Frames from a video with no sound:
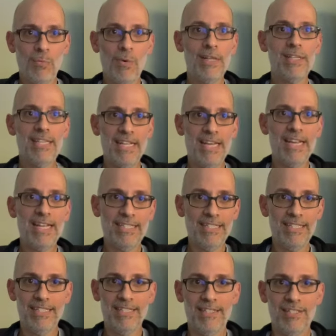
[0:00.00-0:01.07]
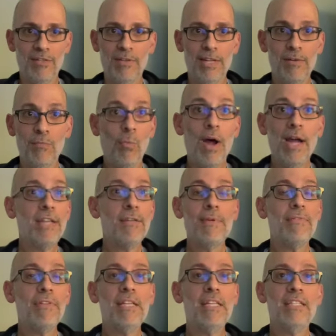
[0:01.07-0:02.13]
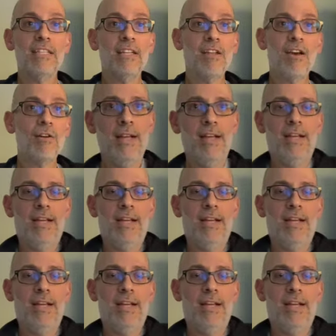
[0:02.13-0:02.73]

what DNS is and why do you even need to know.